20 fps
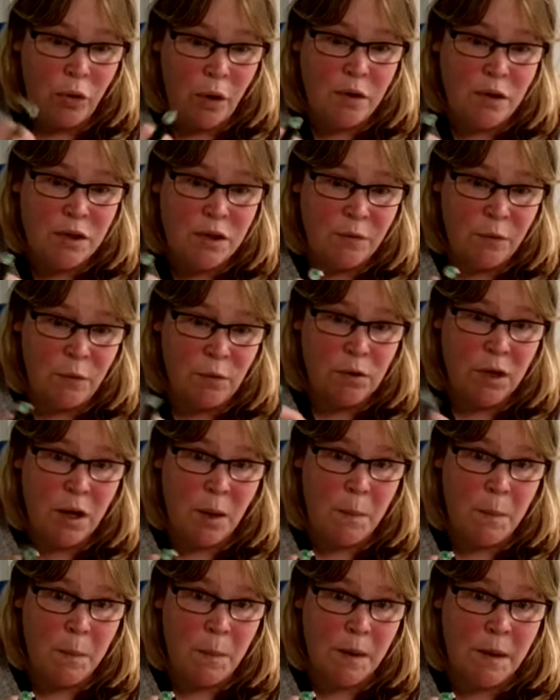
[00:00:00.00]
Those four
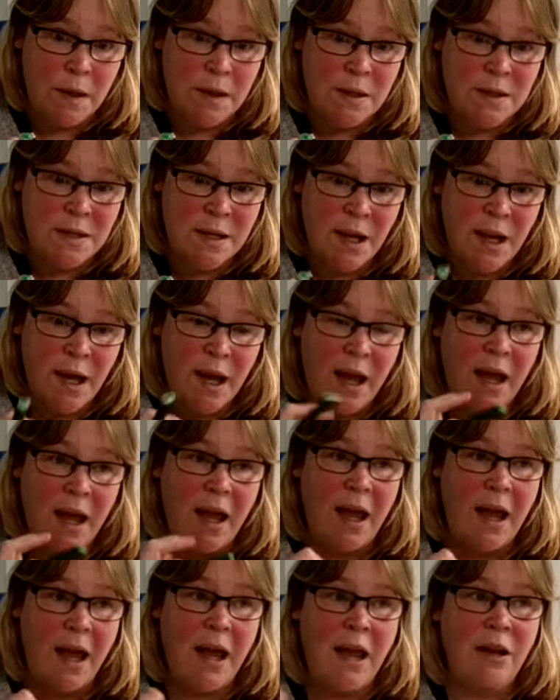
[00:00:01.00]
numbers
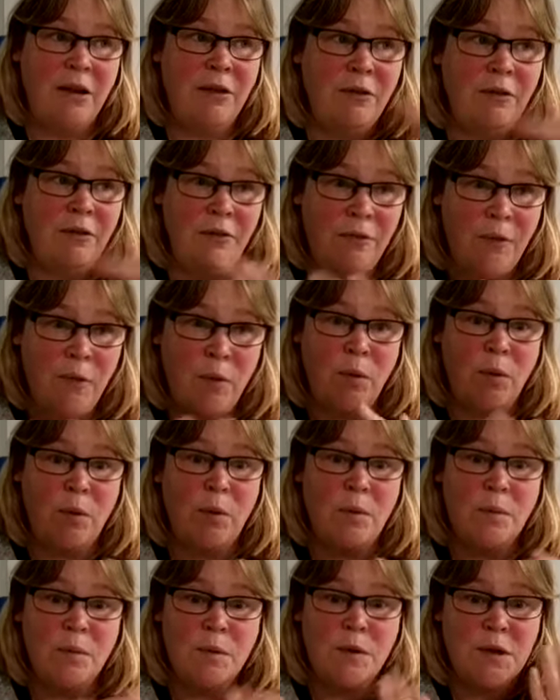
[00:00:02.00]

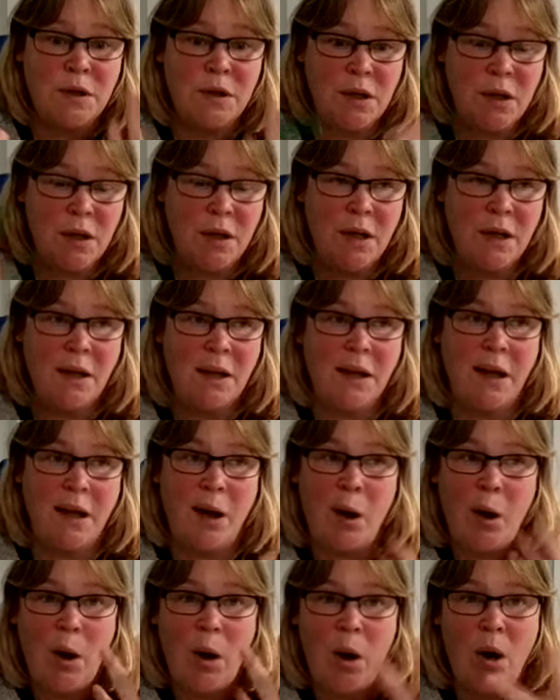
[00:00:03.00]
informed
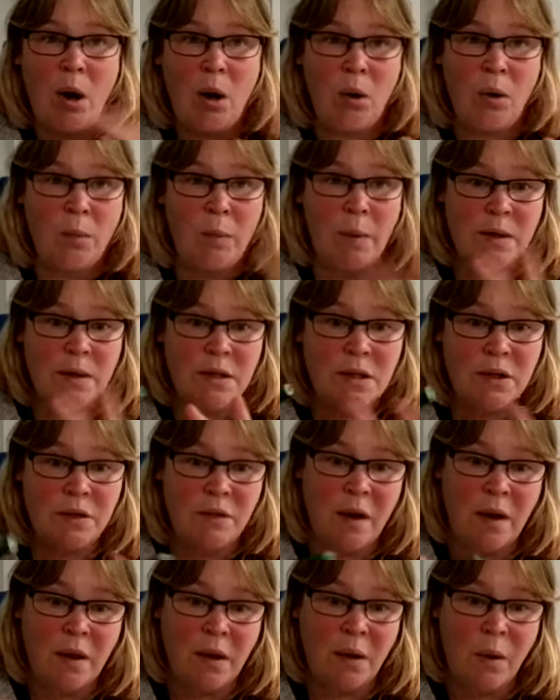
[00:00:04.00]
a whole bunch
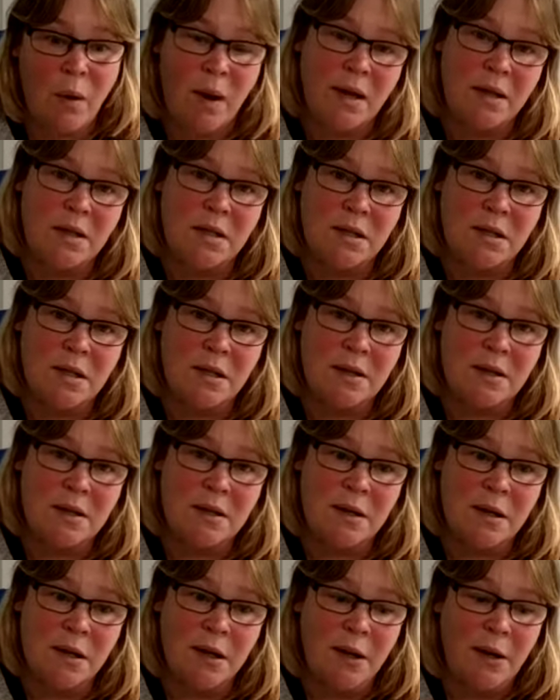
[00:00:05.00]
of other
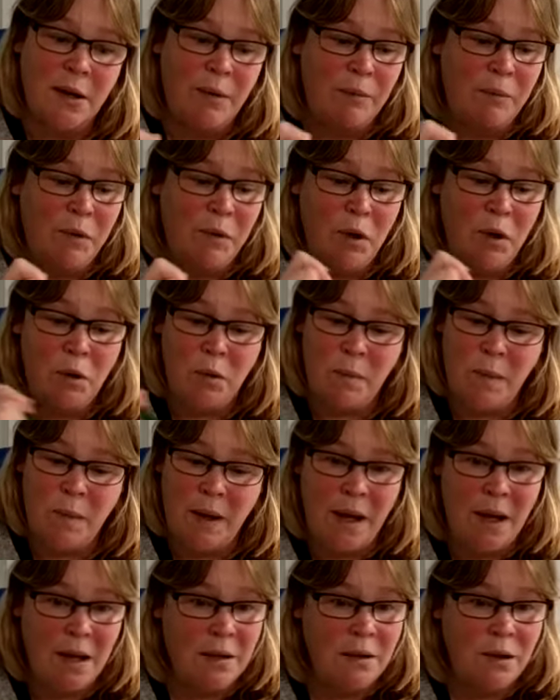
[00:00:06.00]
questions. You can
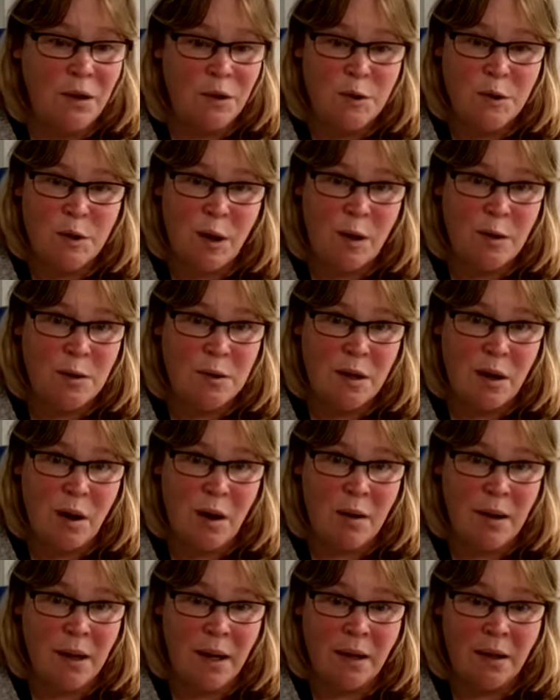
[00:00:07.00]
be hitting your starts
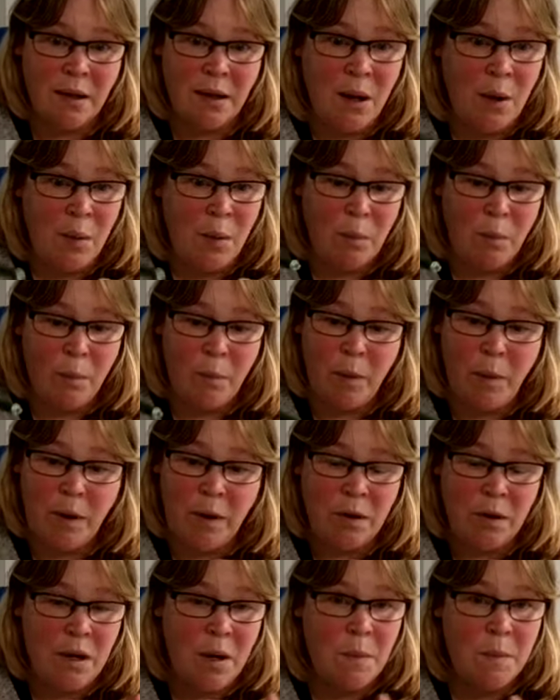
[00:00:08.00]
target,
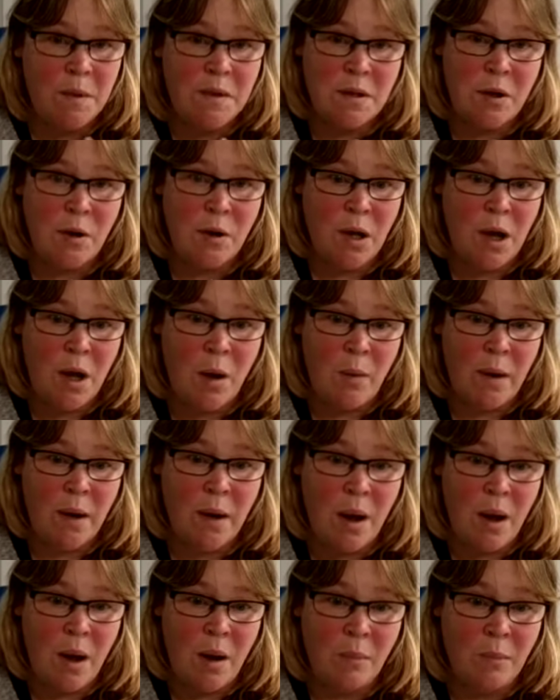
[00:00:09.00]
but your numbers aren't
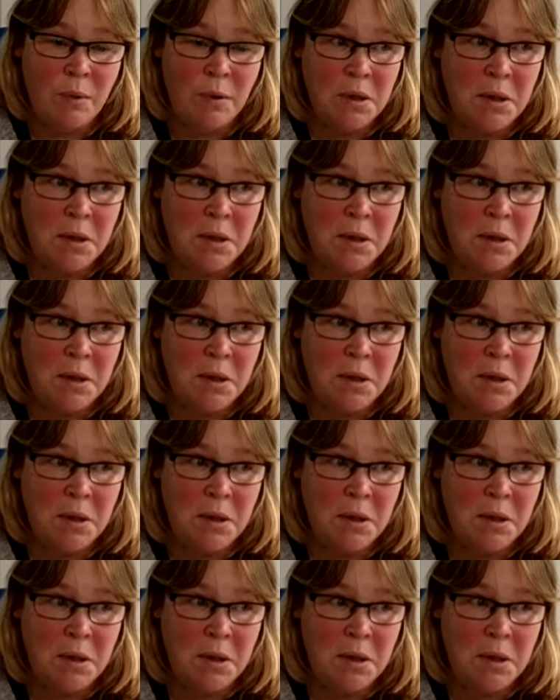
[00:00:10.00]
going up.